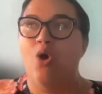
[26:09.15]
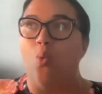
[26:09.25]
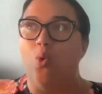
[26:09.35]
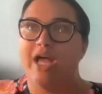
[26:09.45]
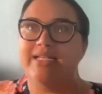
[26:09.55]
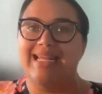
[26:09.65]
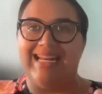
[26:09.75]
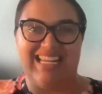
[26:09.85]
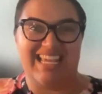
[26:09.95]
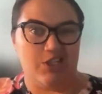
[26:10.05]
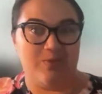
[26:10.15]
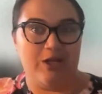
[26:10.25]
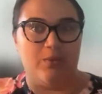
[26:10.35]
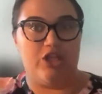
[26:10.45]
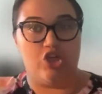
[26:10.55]
what
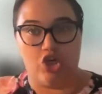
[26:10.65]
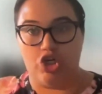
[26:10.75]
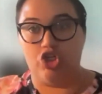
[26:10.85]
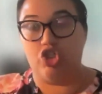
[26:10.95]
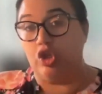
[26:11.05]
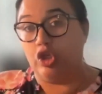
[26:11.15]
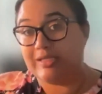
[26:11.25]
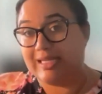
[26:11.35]
engagement with a church looks